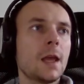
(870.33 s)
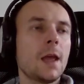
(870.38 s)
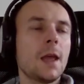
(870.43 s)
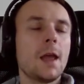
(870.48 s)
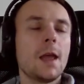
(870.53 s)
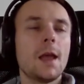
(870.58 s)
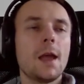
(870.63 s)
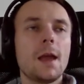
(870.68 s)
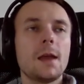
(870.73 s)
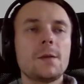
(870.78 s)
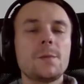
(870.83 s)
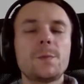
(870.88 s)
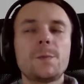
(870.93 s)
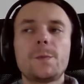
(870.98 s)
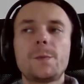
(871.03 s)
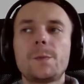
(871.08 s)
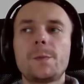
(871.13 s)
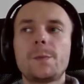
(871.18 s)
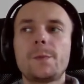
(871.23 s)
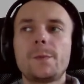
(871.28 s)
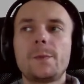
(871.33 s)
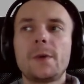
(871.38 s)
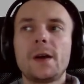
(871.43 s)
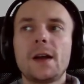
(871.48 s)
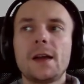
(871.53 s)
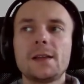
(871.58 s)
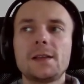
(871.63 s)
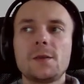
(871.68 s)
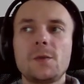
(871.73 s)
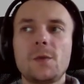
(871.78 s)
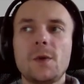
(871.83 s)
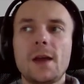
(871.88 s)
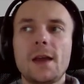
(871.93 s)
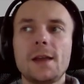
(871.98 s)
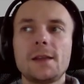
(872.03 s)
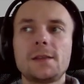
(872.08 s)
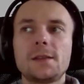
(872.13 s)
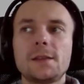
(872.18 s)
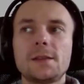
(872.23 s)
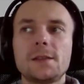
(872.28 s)
And by the way,
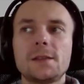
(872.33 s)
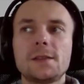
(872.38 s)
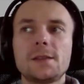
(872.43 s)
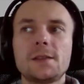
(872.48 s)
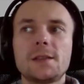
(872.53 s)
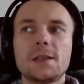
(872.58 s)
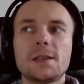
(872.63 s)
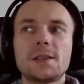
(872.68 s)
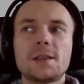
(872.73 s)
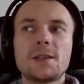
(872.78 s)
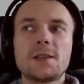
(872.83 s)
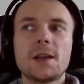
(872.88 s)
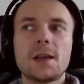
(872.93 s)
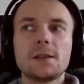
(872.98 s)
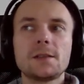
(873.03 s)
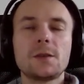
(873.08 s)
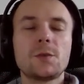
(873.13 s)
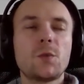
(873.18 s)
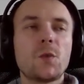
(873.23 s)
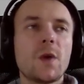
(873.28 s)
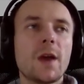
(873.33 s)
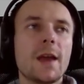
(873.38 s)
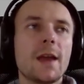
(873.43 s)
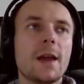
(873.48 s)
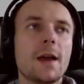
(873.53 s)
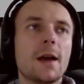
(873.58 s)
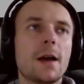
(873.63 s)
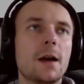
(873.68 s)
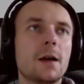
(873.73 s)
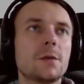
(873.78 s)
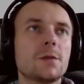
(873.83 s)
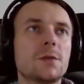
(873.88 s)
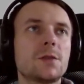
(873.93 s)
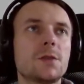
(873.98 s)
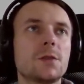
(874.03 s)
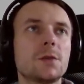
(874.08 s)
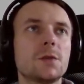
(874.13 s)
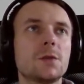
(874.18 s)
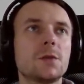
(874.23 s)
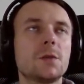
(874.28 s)
this is the standard way how
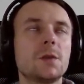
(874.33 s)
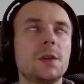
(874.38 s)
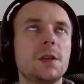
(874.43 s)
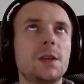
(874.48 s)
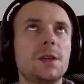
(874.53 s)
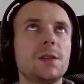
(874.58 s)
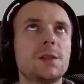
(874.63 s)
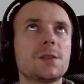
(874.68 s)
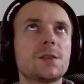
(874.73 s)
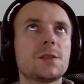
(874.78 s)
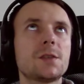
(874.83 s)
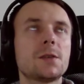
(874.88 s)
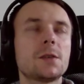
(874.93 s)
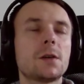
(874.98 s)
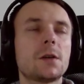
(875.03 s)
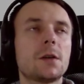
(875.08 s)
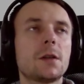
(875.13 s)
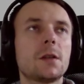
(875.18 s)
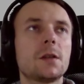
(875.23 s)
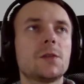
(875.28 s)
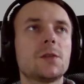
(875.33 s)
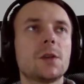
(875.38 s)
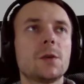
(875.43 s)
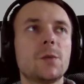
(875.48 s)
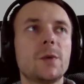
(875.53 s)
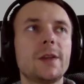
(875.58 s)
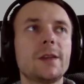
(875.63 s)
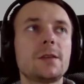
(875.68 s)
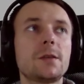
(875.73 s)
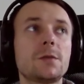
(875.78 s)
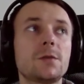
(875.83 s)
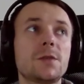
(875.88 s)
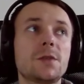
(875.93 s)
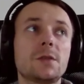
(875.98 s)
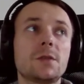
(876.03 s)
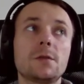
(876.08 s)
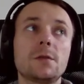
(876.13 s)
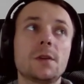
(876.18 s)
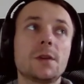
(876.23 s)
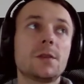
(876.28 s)
to install the Windows,
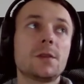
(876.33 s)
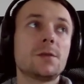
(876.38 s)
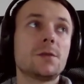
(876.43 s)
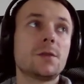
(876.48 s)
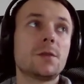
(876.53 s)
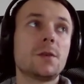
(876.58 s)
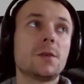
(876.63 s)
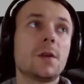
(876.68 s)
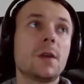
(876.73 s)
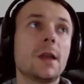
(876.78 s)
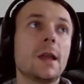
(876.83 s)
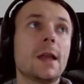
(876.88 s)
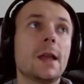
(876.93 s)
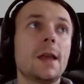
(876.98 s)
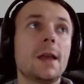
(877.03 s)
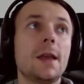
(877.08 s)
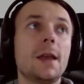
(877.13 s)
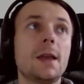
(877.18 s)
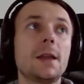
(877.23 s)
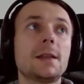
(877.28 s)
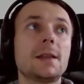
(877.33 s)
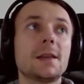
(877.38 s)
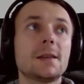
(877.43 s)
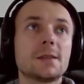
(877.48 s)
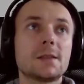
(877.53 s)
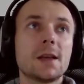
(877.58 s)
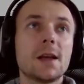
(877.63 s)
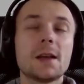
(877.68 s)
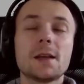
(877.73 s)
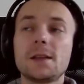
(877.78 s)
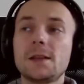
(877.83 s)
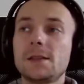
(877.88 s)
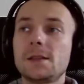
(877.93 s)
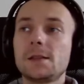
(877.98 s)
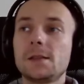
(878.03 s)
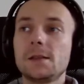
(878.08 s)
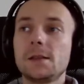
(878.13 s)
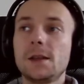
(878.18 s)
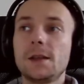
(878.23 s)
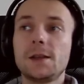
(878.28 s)
so you can do it exactly
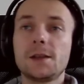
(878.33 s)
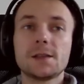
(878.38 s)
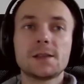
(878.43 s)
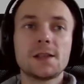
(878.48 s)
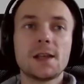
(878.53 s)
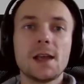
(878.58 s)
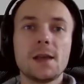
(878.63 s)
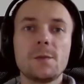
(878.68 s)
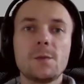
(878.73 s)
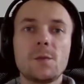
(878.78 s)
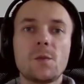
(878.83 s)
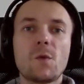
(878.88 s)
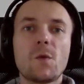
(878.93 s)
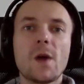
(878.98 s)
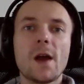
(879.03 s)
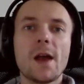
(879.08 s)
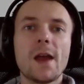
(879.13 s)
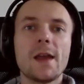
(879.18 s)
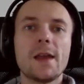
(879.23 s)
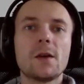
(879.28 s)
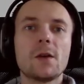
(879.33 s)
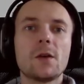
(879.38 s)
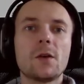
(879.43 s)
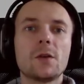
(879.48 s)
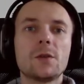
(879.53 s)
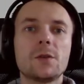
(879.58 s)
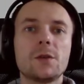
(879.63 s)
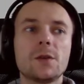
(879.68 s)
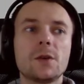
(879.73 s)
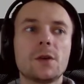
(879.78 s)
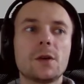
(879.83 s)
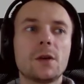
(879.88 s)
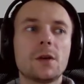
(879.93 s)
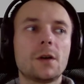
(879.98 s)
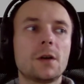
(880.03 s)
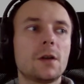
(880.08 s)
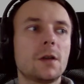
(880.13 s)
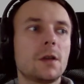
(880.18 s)
in the same way on your